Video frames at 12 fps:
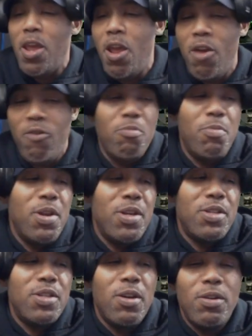Everybody
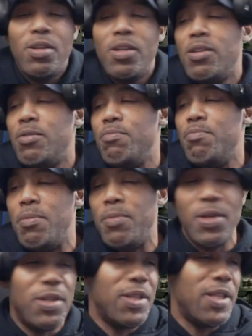start
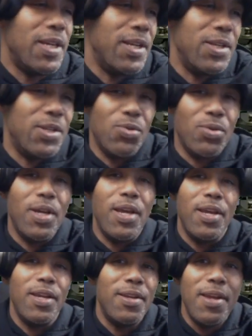mimicking, thinking it's okay.